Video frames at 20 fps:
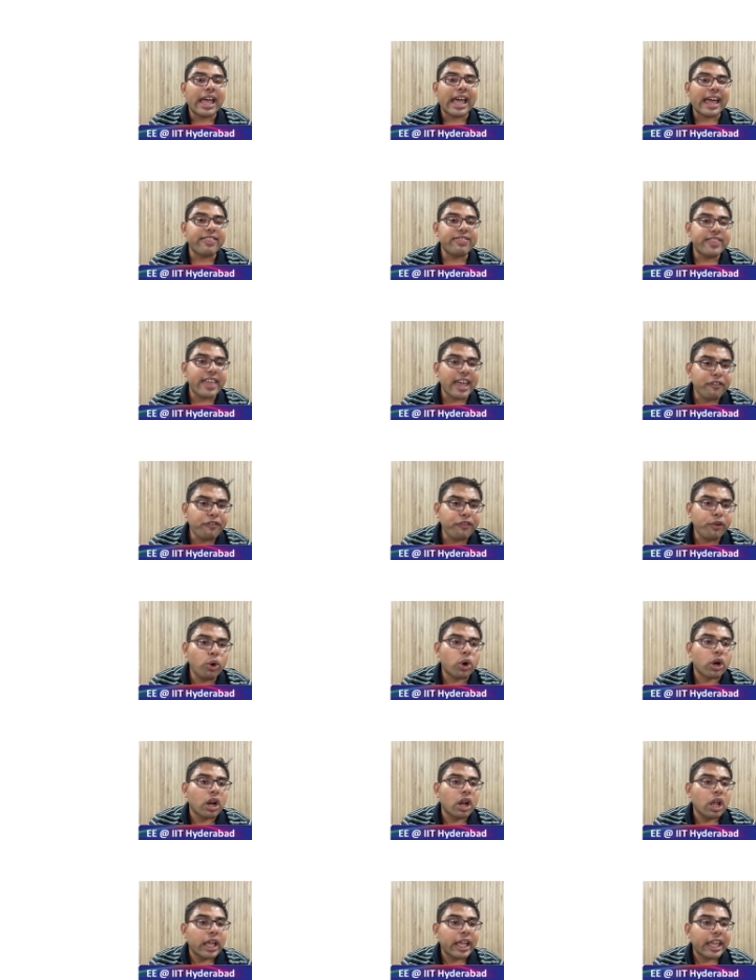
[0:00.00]
and
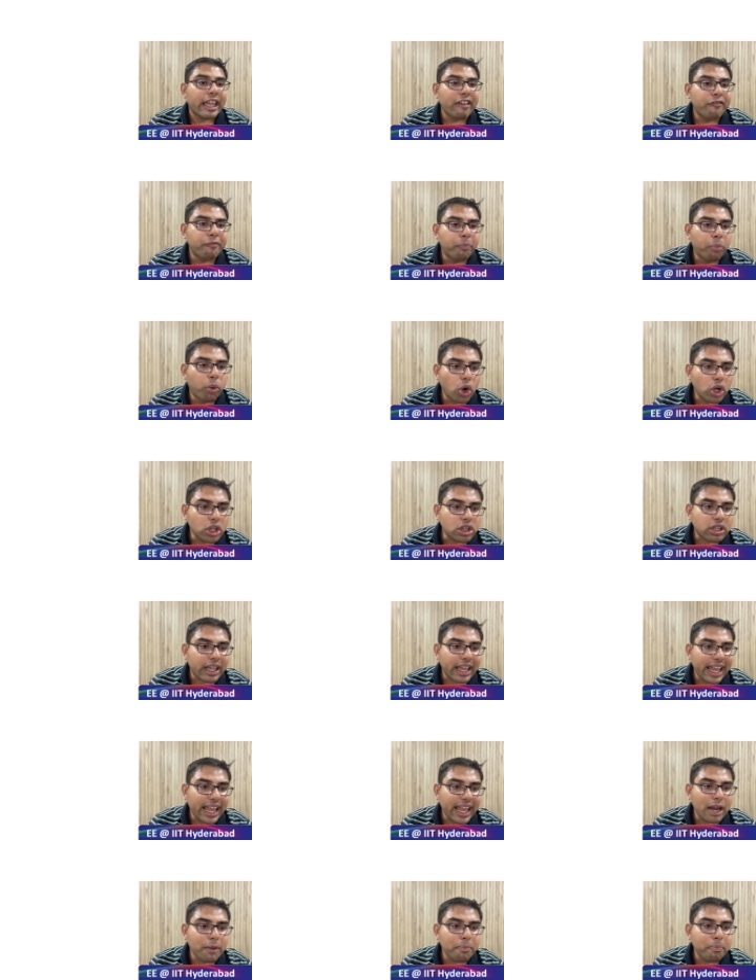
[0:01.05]
therefore if both
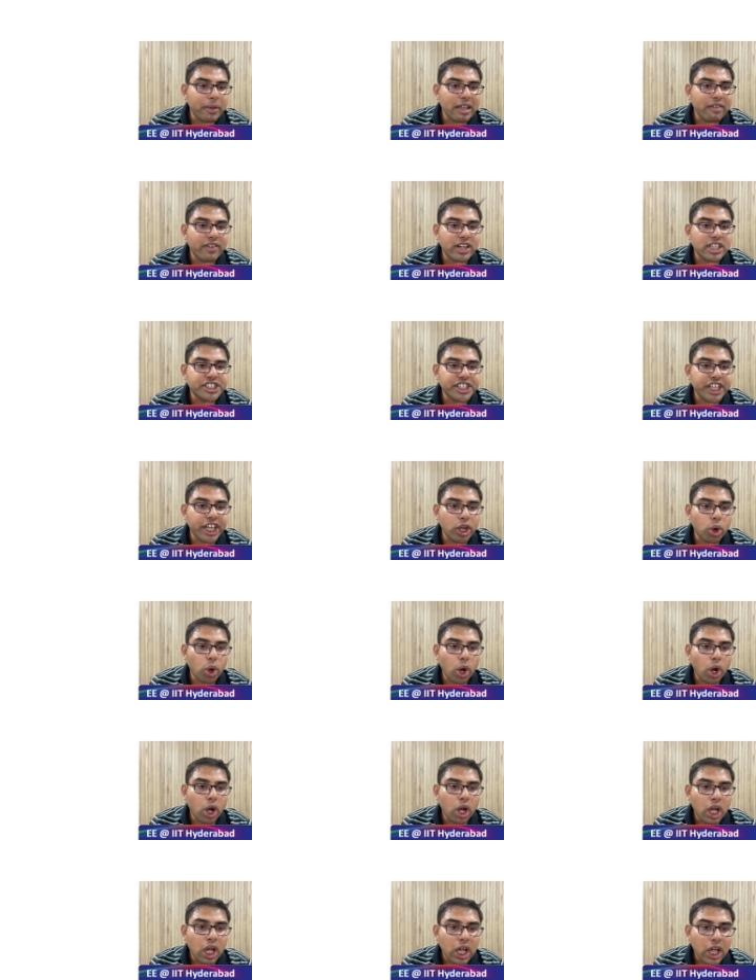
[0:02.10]
A and B were
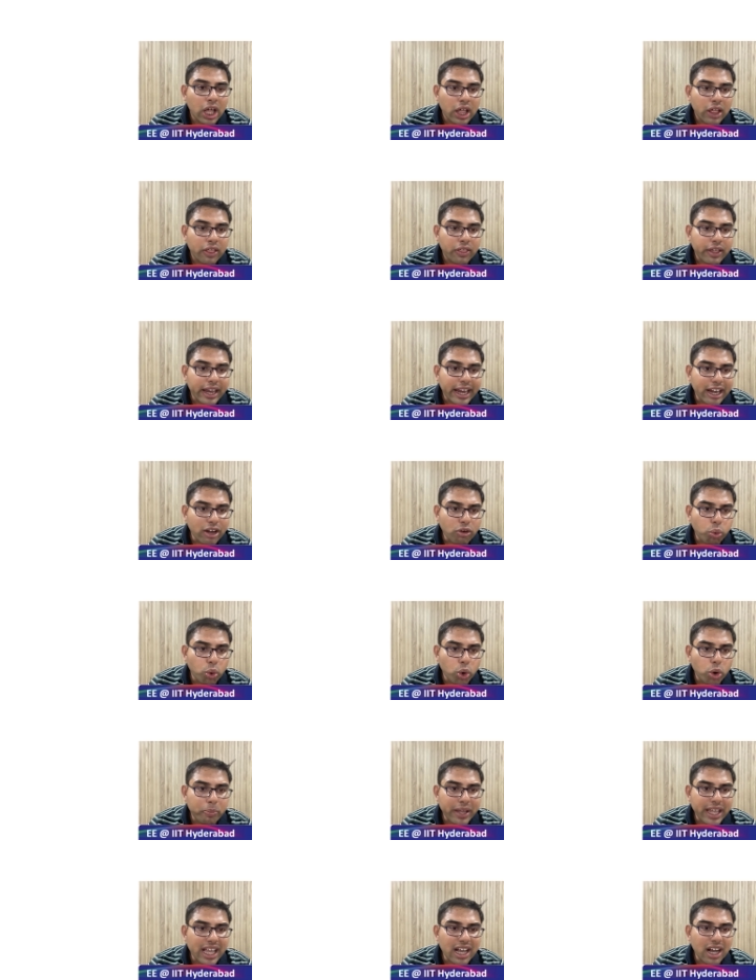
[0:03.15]
0, it
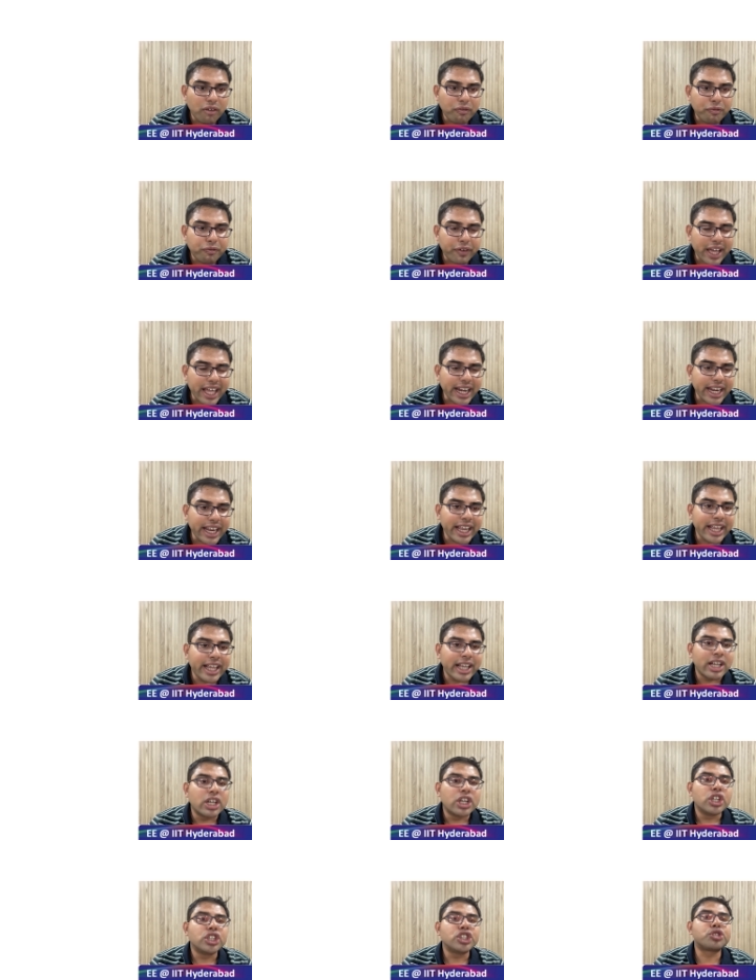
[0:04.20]
would be a
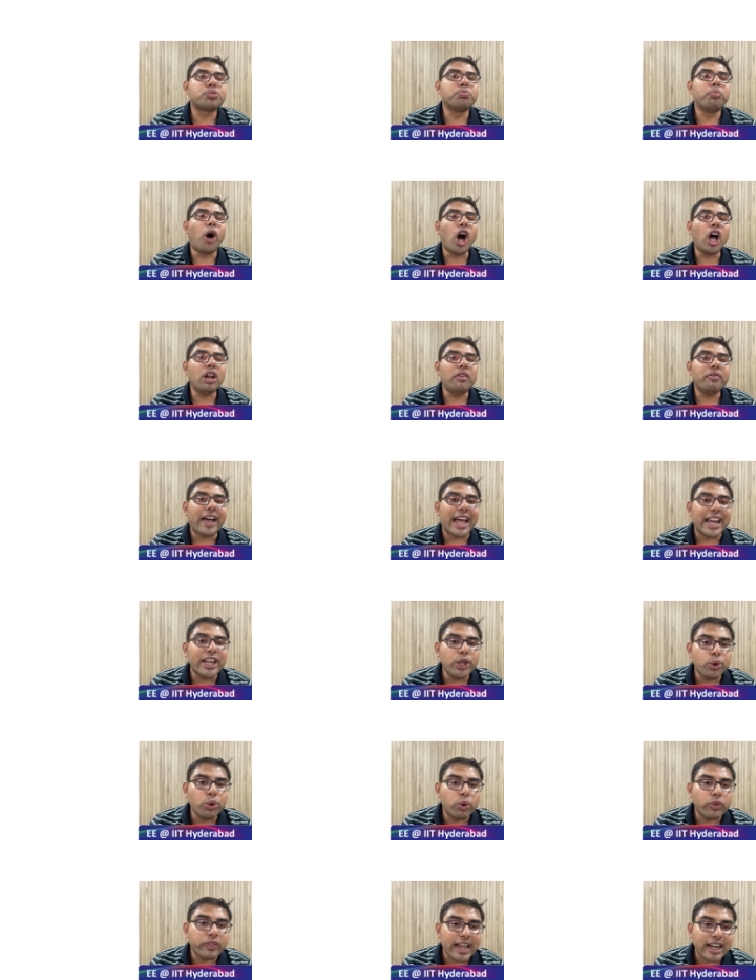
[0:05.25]
very small
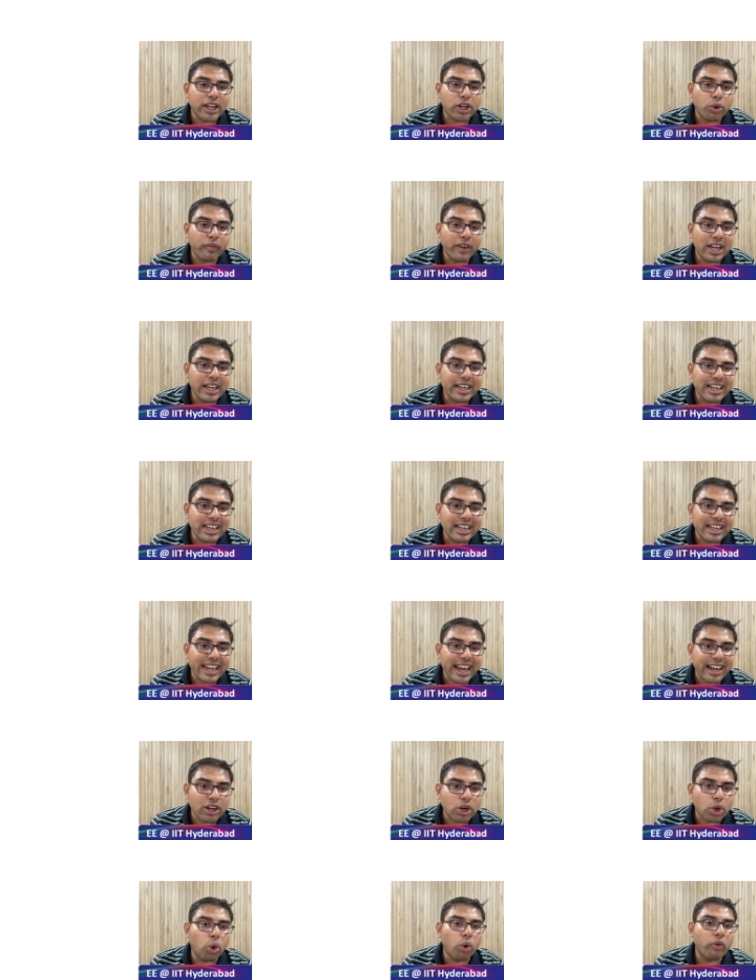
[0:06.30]
value that you will
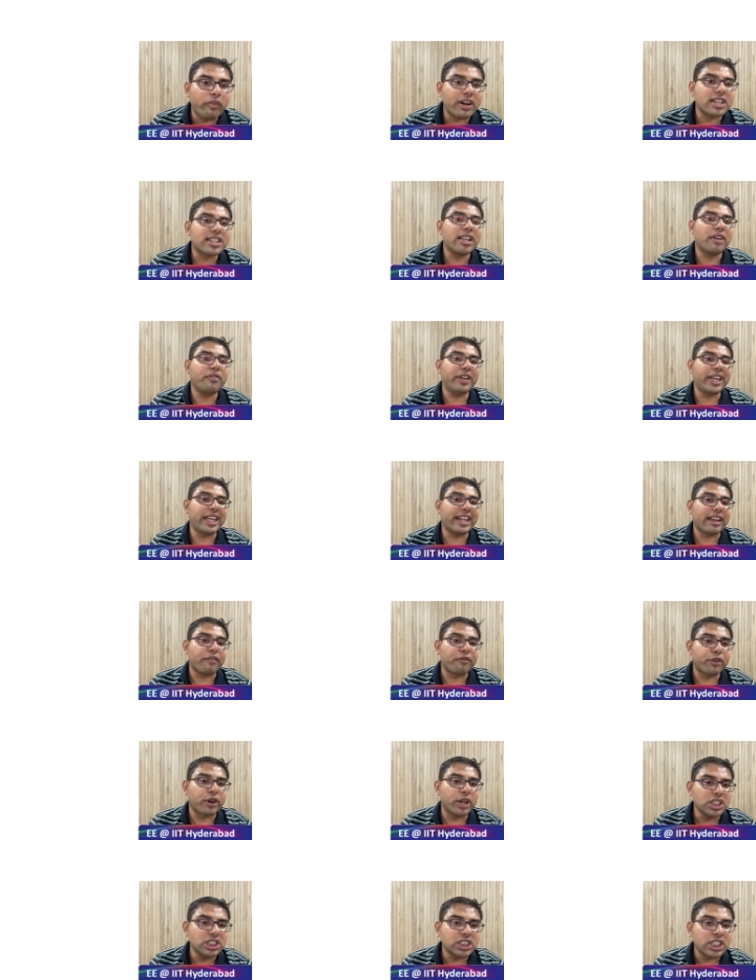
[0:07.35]
detect over the V
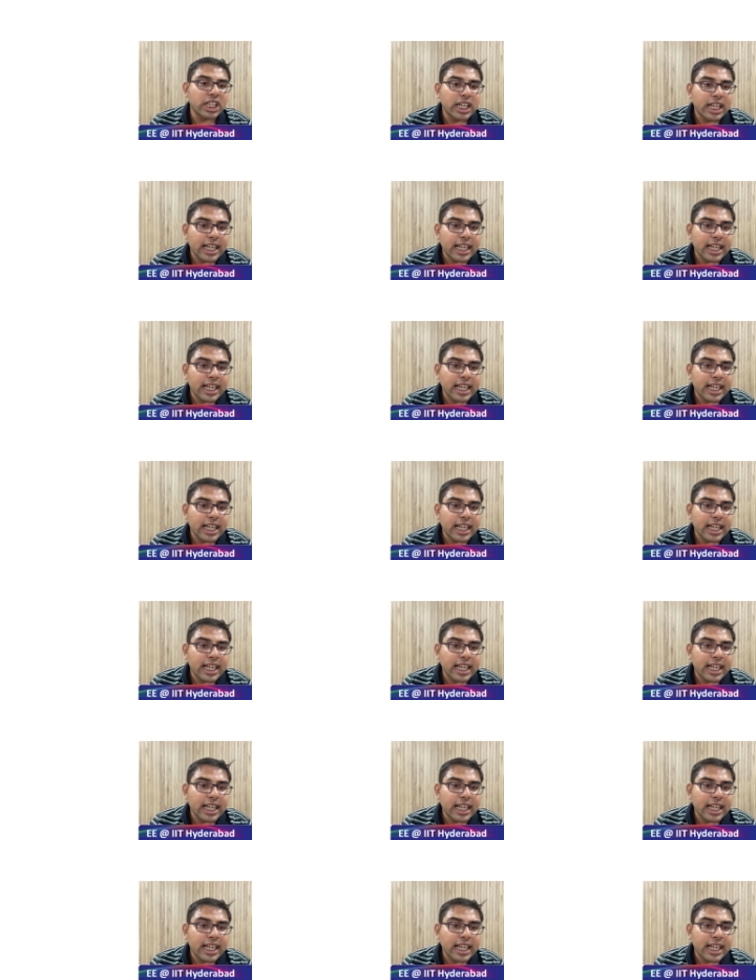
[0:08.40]
reference.